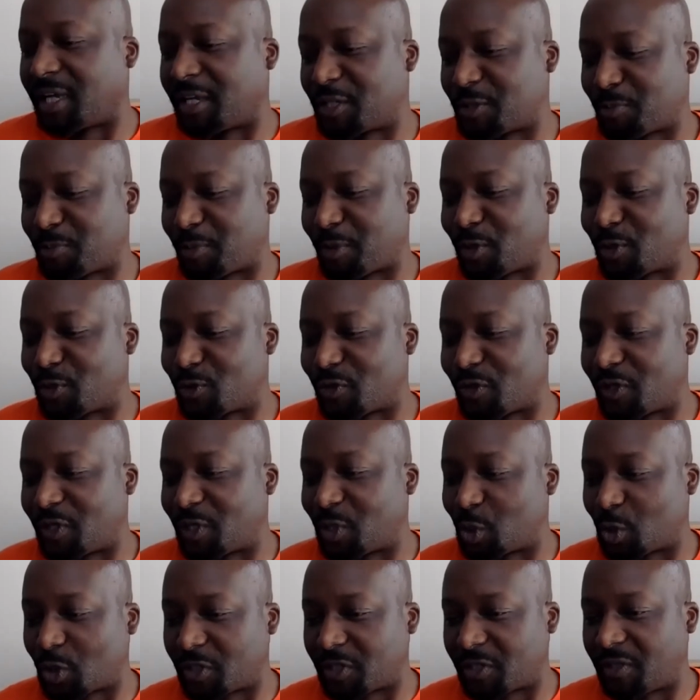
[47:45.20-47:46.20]
I suppose, than
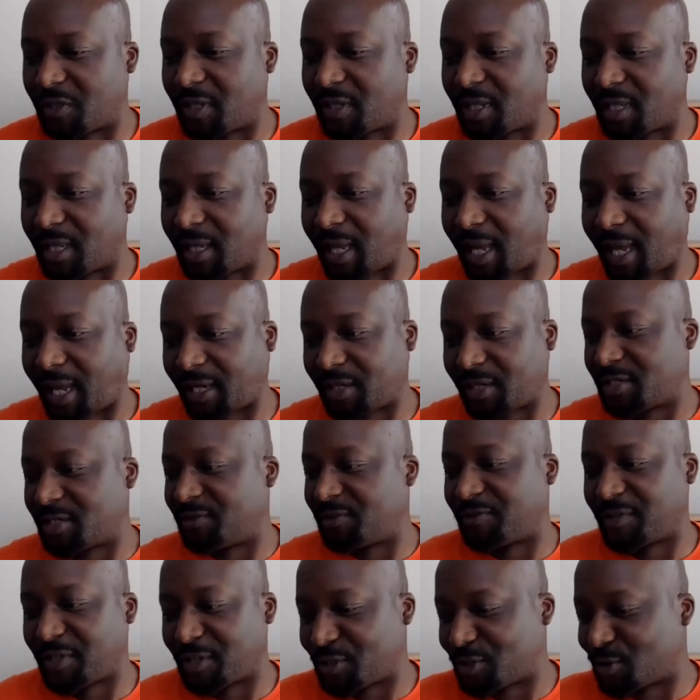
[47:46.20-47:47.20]
just the
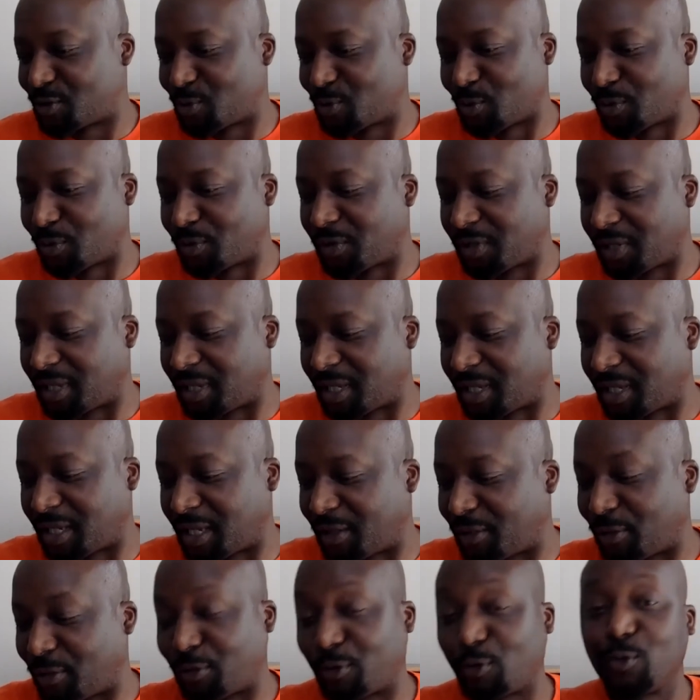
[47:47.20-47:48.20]
activist or the
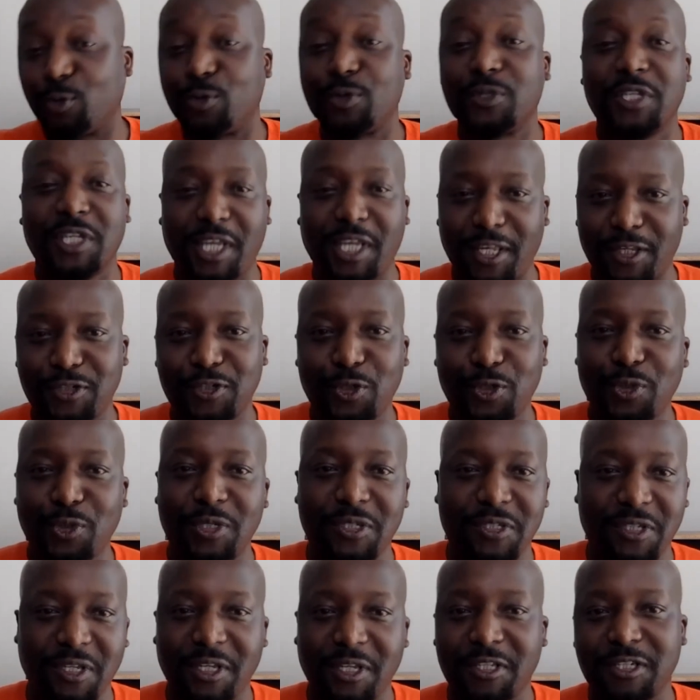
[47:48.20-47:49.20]
enthusiast who
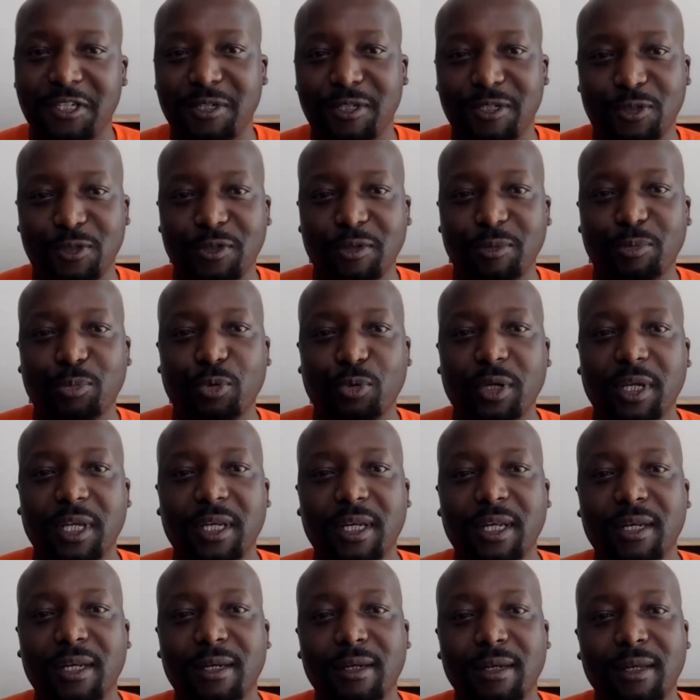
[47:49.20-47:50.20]
decides to sort of bring it
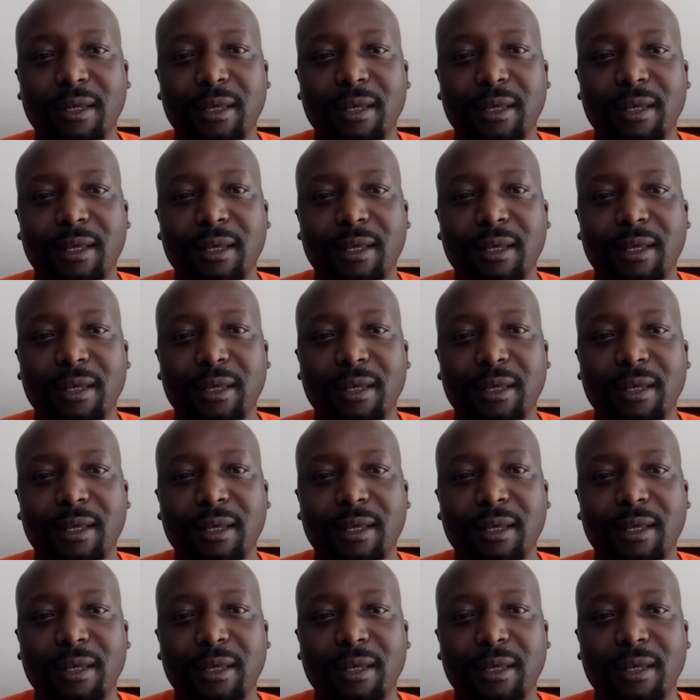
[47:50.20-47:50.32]
in.